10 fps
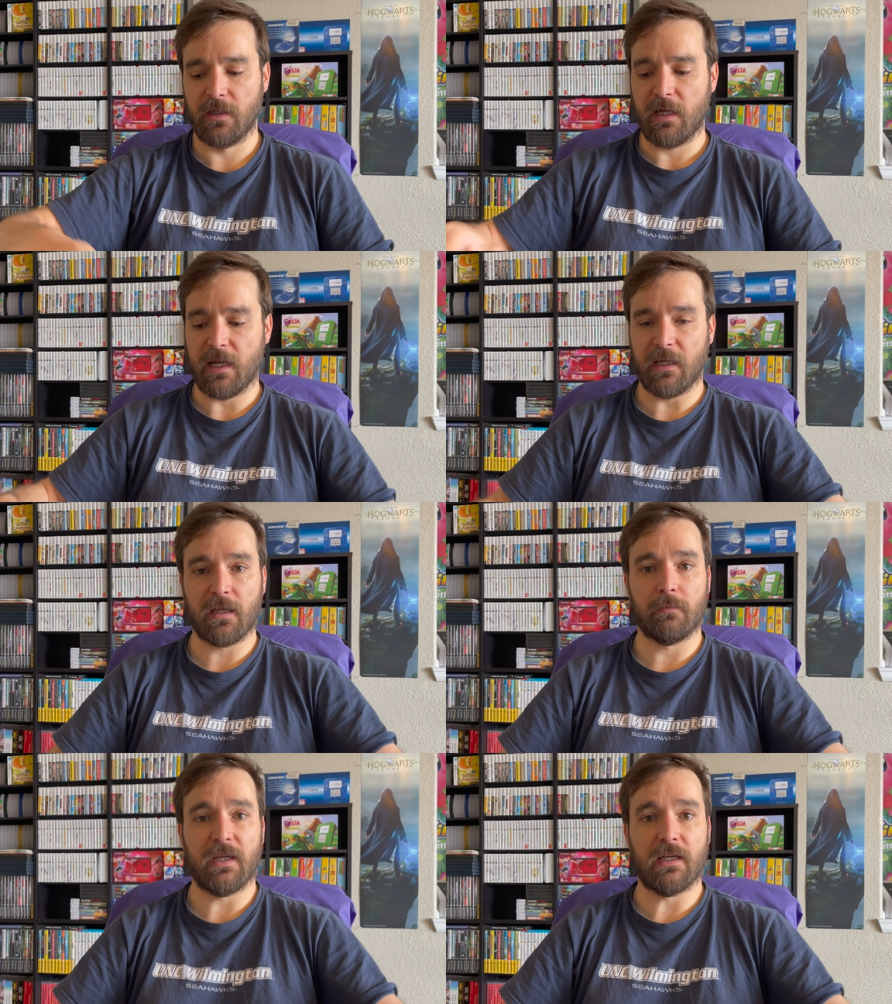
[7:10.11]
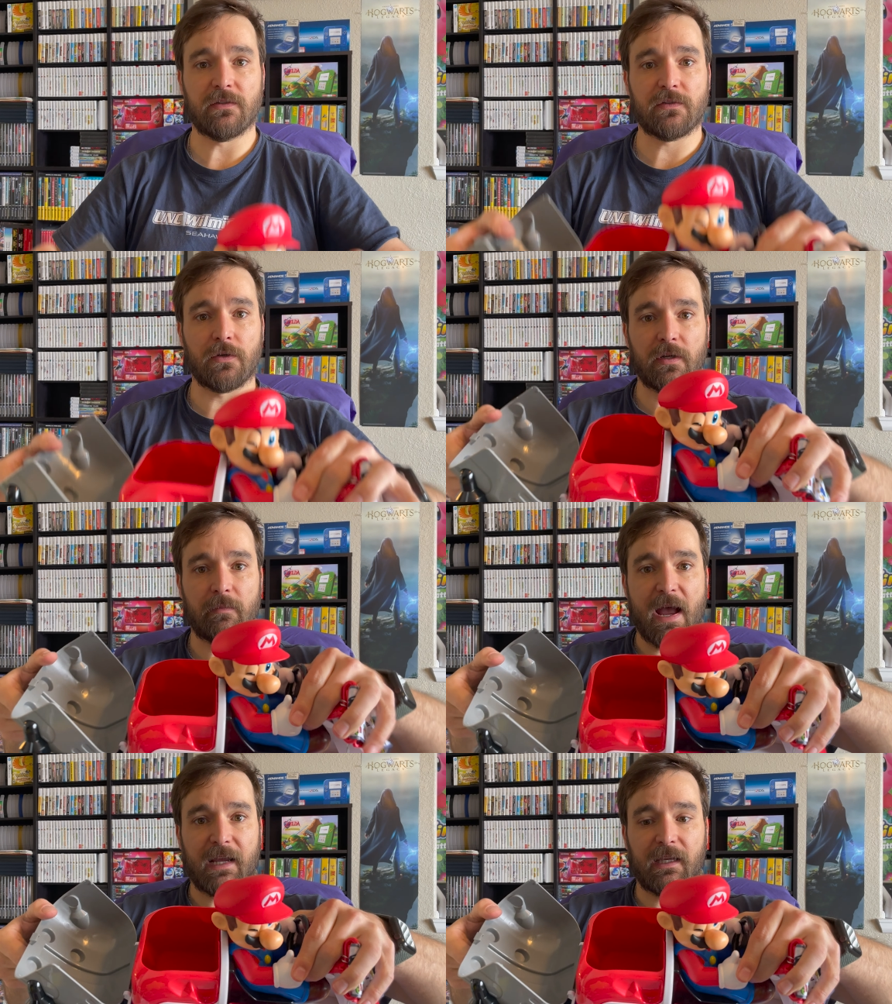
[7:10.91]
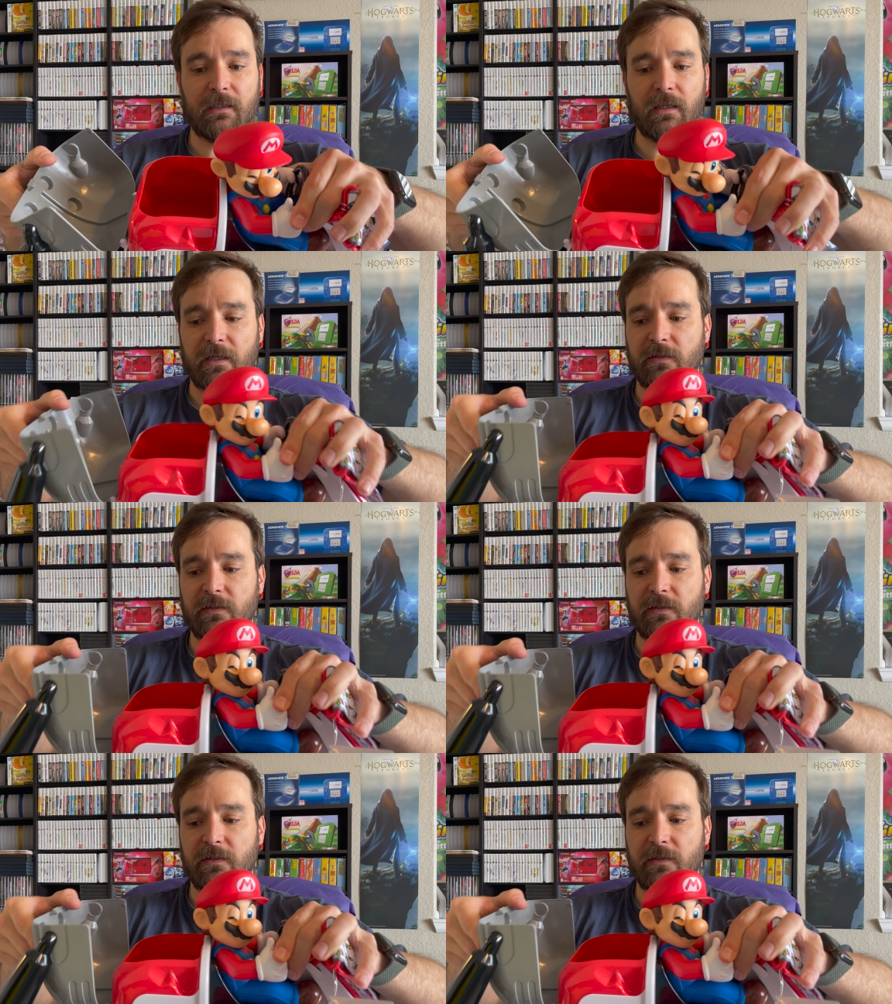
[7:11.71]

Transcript: and it can be inserted back in like